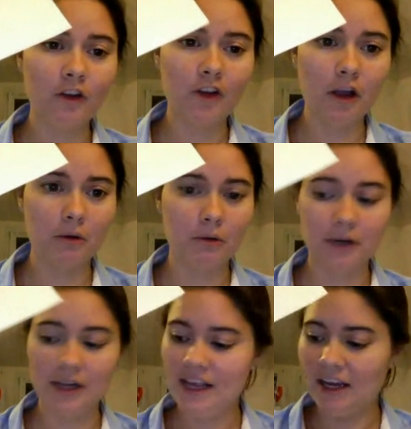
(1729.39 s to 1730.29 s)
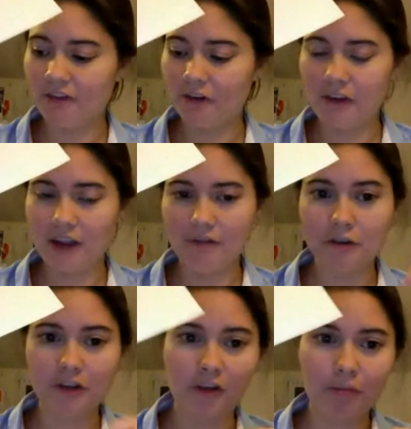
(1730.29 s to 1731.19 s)
So if there's ever
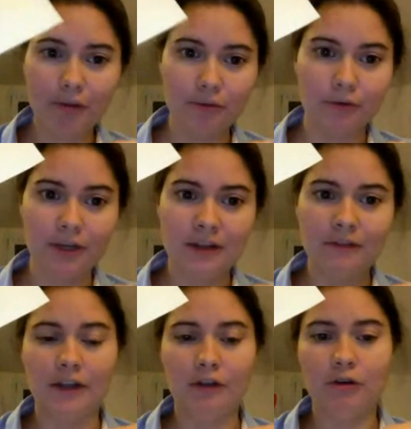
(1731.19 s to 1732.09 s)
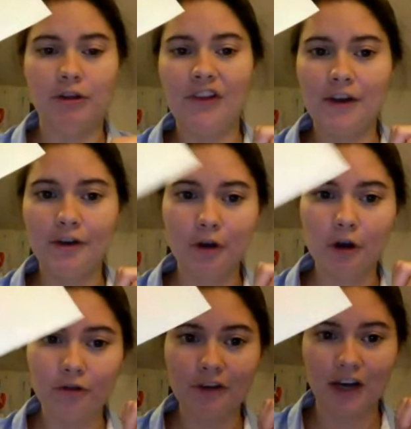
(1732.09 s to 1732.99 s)
a dispute that you didn't send your
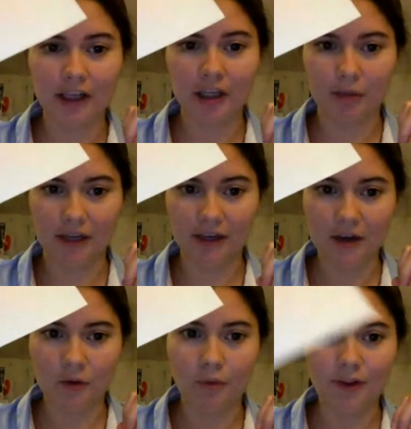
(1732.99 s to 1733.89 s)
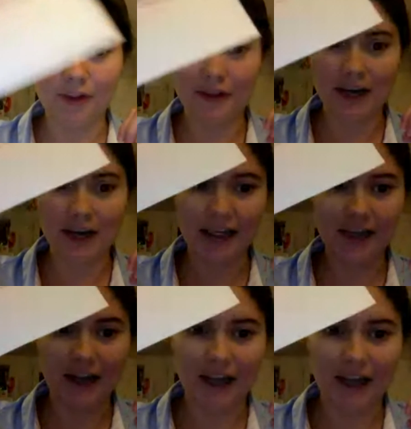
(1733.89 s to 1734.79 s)
OFI document within the 90
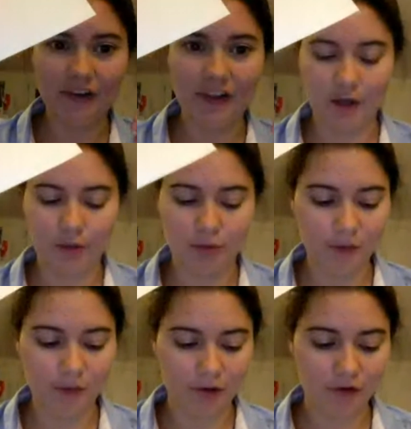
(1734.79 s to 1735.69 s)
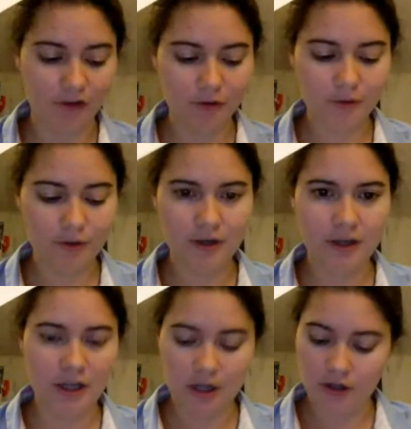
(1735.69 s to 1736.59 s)
days that you were supposed to,
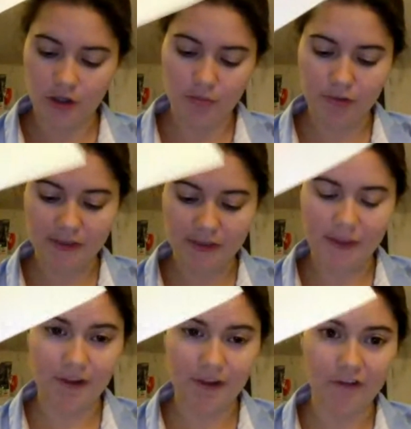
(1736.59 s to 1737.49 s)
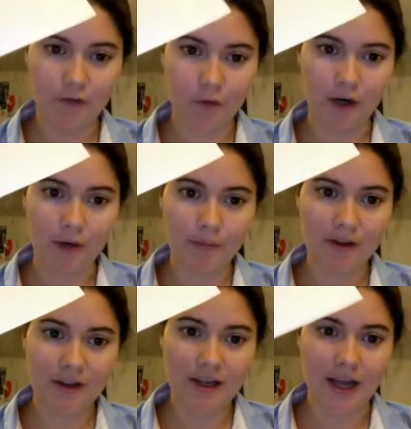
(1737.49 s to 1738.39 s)
you bring them this form
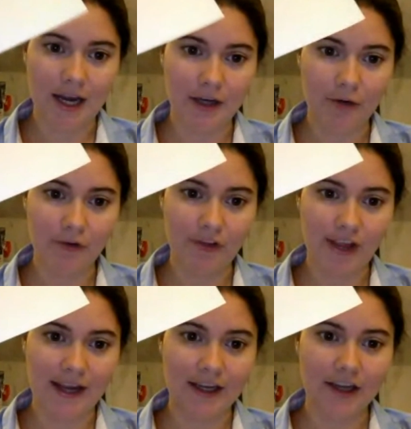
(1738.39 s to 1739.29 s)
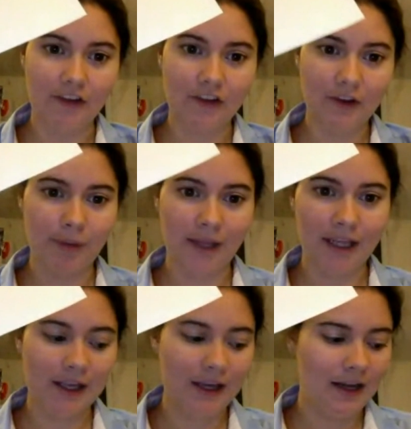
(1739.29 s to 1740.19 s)
and you say, excuse
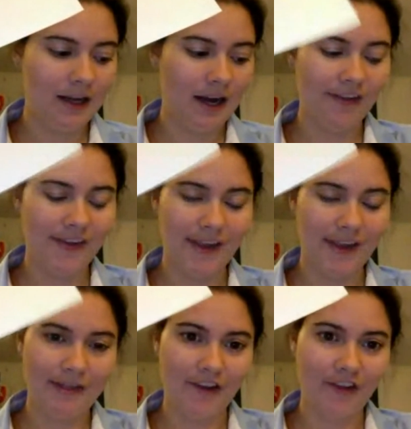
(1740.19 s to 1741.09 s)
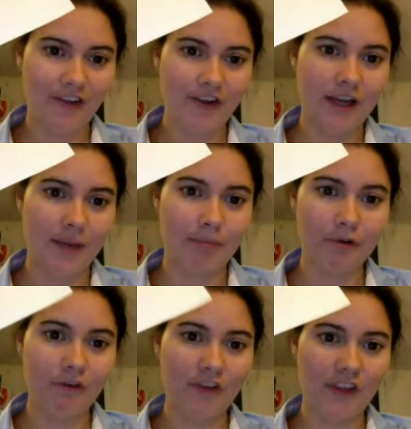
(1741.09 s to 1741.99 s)
me, I sent this, it
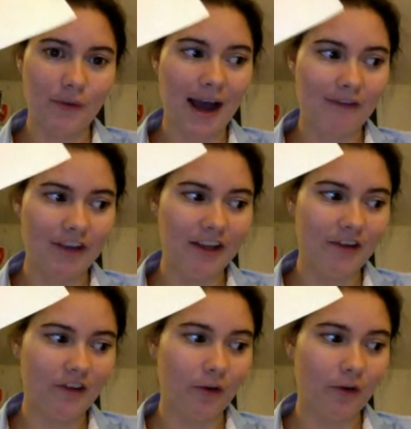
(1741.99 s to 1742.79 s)
proves that you have it, so